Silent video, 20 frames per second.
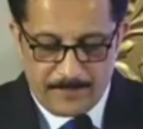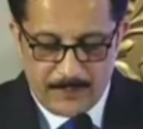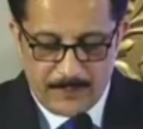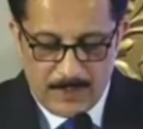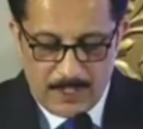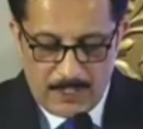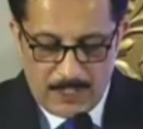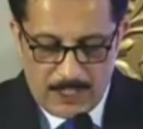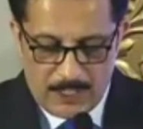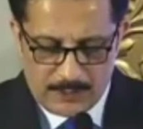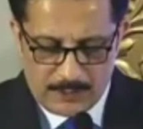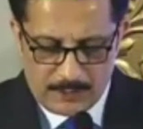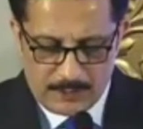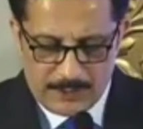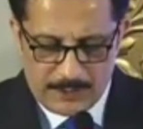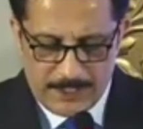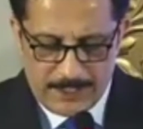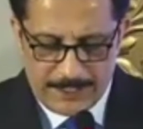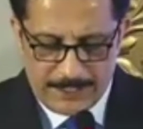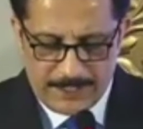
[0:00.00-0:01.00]

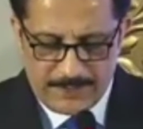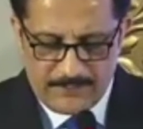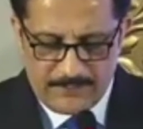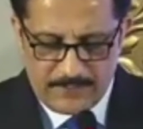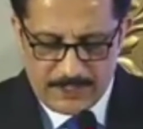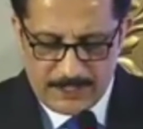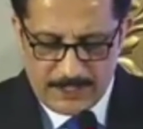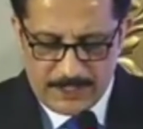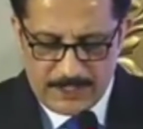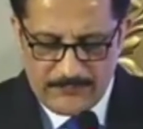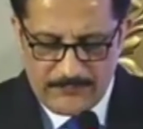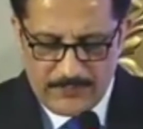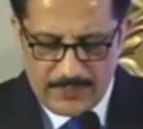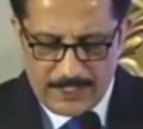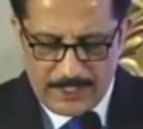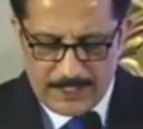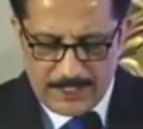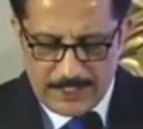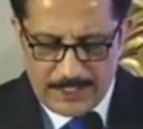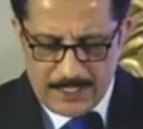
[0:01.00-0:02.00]
associated with the
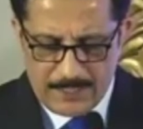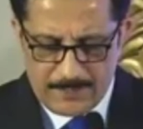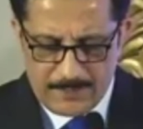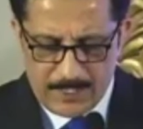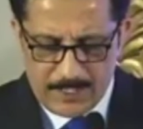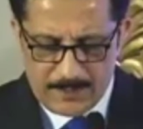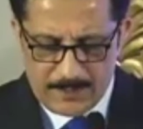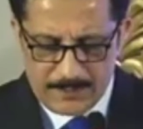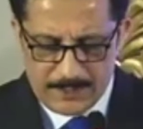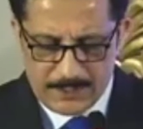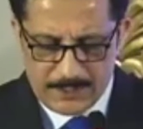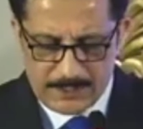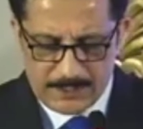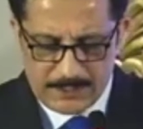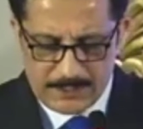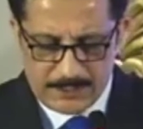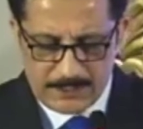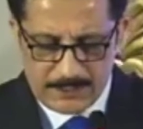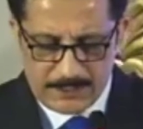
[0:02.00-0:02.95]
differently abled persons,